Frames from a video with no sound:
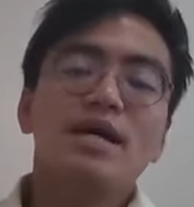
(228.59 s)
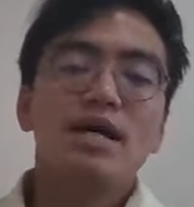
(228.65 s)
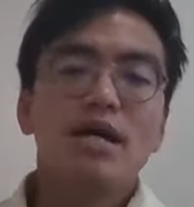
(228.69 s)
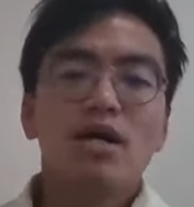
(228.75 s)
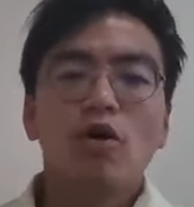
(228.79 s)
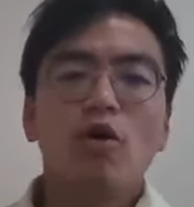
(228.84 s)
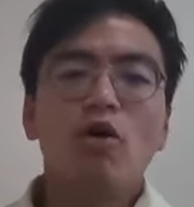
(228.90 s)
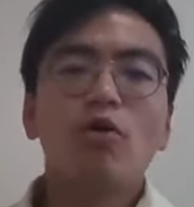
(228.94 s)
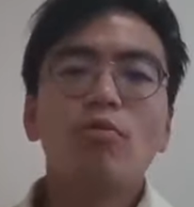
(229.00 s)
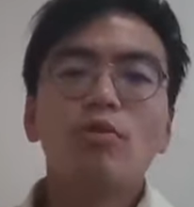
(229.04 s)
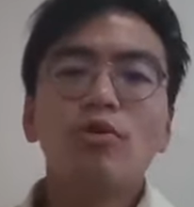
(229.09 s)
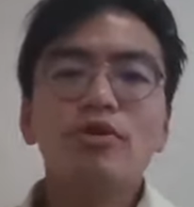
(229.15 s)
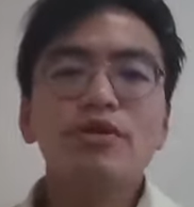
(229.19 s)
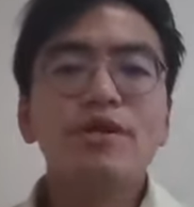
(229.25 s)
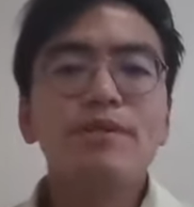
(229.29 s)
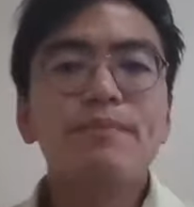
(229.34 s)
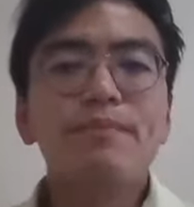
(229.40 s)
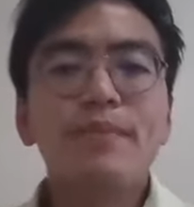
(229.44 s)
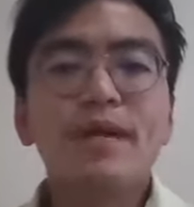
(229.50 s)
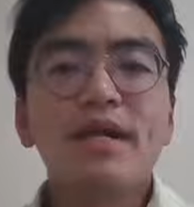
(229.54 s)
Hormone
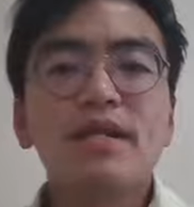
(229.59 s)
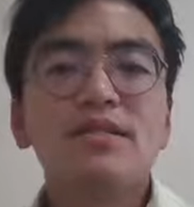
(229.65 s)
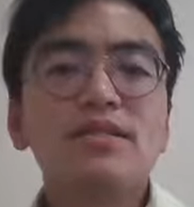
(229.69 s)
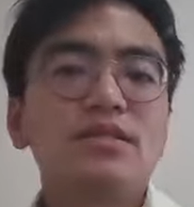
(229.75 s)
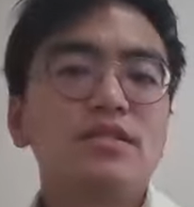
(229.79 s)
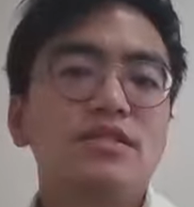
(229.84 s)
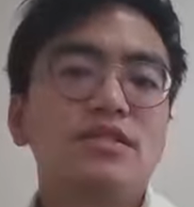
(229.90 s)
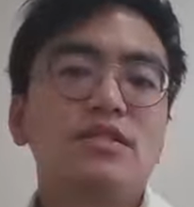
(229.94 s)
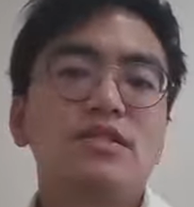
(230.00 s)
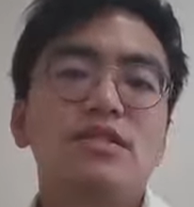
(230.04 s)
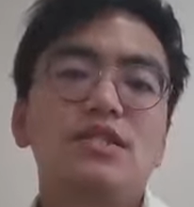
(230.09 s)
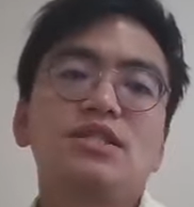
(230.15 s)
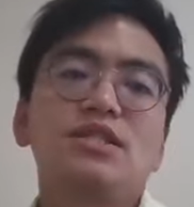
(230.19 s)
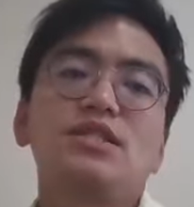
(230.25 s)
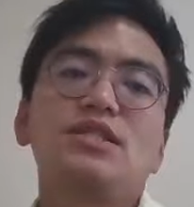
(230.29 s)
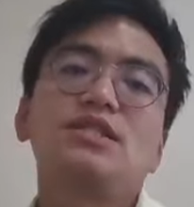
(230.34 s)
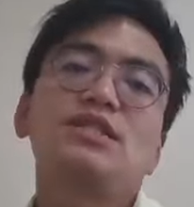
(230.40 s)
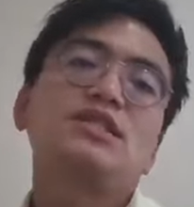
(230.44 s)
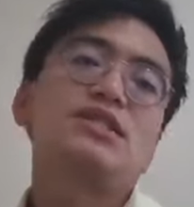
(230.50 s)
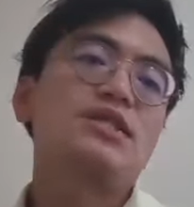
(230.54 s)

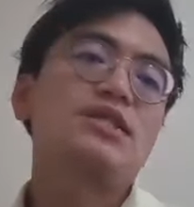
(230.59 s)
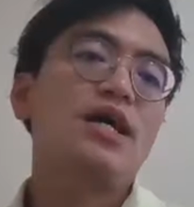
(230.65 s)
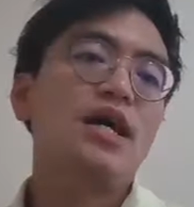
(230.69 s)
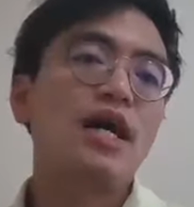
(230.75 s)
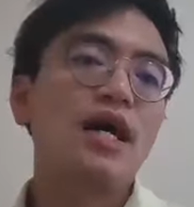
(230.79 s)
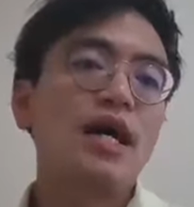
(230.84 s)
imbalances.